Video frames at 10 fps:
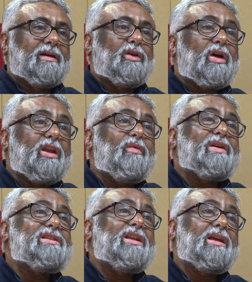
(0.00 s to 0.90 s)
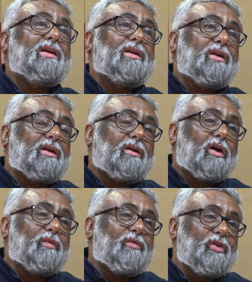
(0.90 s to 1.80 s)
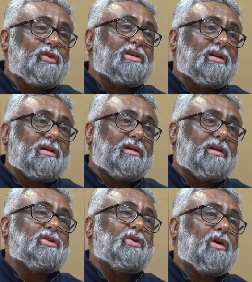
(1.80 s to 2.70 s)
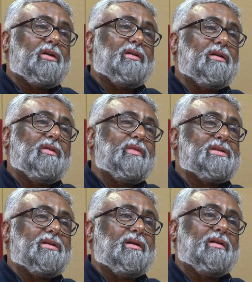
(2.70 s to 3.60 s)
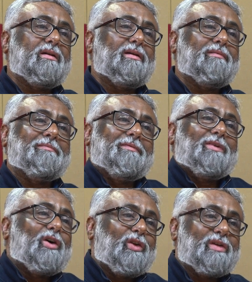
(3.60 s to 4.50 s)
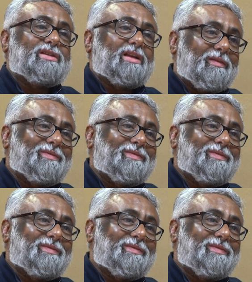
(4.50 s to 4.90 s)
You are investing on future, it is not investing on yourself.